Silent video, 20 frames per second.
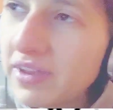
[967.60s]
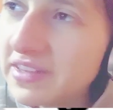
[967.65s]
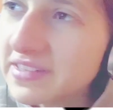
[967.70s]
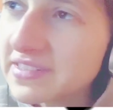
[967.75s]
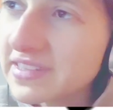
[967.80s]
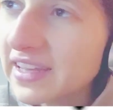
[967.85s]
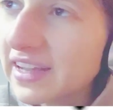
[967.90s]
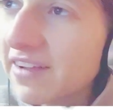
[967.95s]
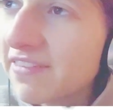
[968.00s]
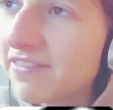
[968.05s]

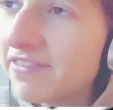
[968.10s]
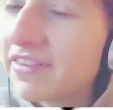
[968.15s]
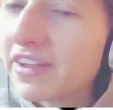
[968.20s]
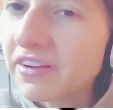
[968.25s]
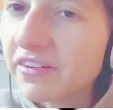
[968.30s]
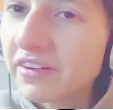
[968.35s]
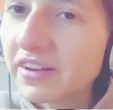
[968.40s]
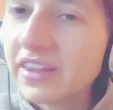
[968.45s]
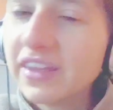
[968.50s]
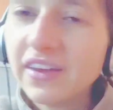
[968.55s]
is like
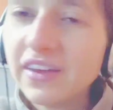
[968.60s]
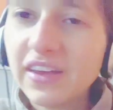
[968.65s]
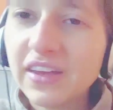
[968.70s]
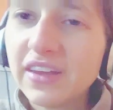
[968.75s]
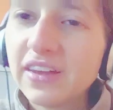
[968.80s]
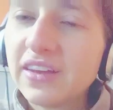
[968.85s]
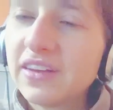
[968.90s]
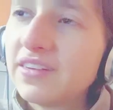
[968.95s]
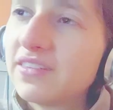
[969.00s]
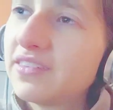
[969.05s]

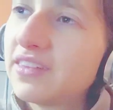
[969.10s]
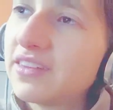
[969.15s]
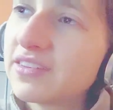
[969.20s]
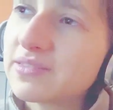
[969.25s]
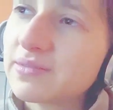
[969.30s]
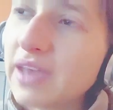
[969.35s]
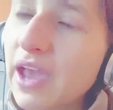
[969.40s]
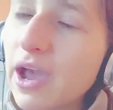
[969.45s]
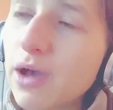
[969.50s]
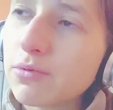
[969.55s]

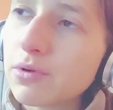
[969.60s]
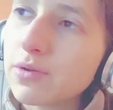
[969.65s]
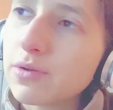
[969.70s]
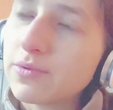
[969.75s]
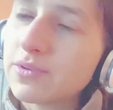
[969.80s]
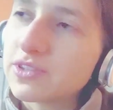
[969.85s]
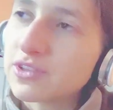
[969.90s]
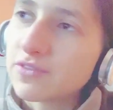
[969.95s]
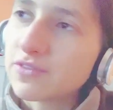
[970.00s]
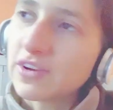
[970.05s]
this cowboy
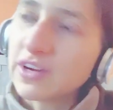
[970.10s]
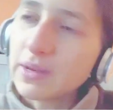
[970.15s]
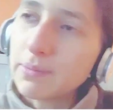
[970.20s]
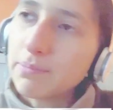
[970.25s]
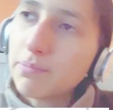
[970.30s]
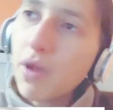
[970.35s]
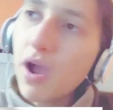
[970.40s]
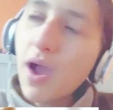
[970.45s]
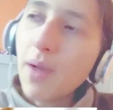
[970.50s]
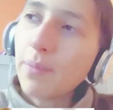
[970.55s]
boots are very
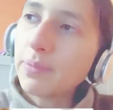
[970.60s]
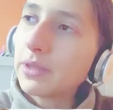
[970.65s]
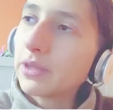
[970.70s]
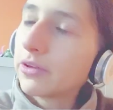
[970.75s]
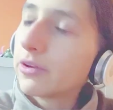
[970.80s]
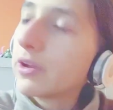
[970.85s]
popular,